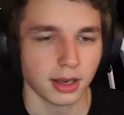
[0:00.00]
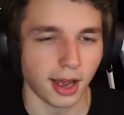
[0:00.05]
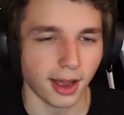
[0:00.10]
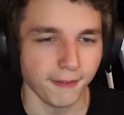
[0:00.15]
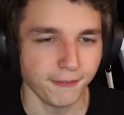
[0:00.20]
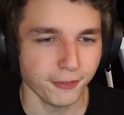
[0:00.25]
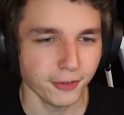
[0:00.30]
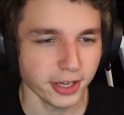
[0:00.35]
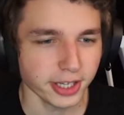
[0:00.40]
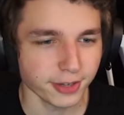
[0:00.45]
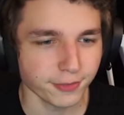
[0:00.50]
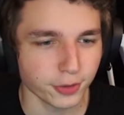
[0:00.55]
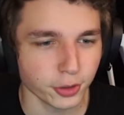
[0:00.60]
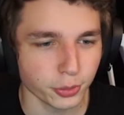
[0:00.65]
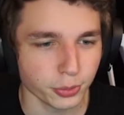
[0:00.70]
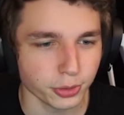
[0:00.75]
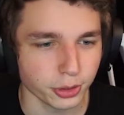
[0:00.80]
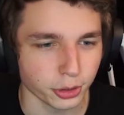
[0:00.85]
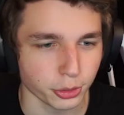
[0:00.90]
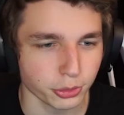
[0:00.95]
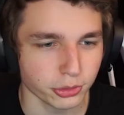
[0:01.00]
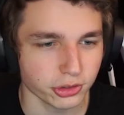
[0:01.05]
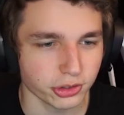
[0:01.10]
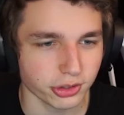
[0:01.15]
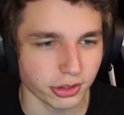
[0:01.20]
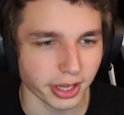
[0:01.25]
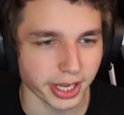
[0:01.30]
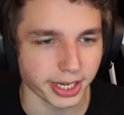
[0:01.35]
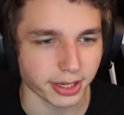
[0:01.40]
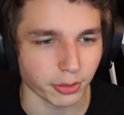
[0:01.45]
I feel like if you used
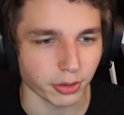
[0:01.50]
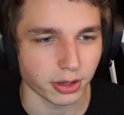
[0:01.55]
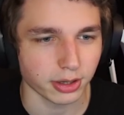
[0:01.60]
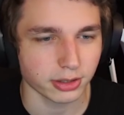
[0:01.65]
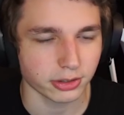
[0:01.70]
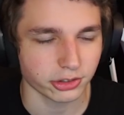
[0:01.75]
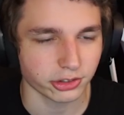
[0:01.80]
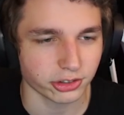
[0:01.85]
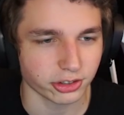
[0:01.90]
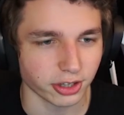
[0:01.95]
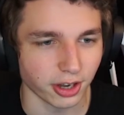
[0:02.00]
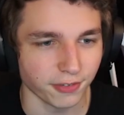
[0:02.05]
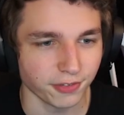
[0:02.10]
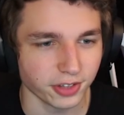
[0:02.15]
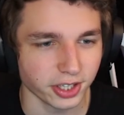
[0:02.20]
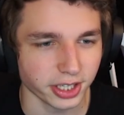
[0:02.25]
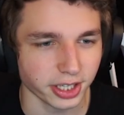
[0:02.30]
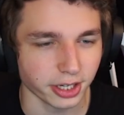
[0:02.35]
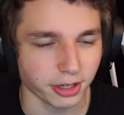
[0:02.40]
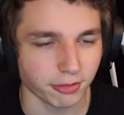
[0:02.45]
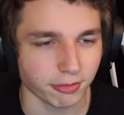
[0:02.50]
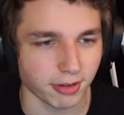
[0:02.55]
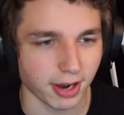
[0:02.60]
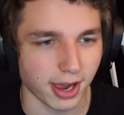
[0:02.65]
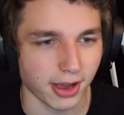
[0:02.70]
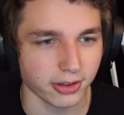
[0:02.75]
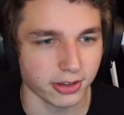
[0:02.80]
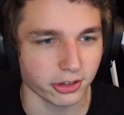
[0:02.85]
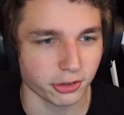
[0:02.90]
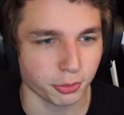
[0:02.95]
like stuff to get
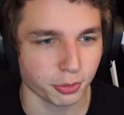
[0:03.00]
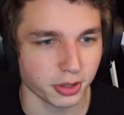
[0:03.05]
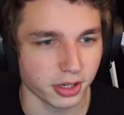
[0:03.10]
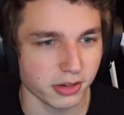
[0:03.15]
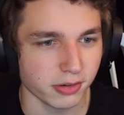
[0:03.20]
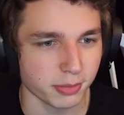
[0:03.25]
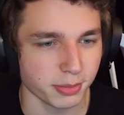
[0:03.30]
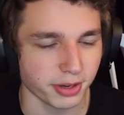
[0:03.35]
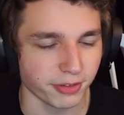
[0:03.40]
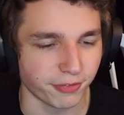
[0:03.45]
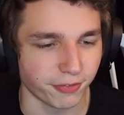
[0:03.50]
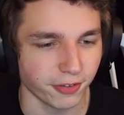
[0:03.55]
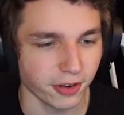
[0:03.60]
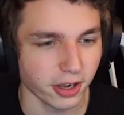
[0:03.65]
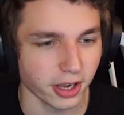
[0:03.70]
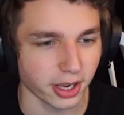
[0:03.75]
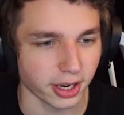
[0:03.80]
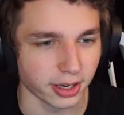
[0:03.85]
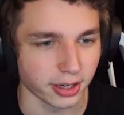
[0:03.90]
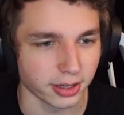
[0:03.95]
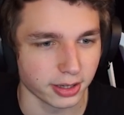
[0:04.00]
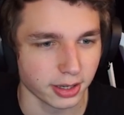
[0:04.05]
around, this wouldn't even be fun.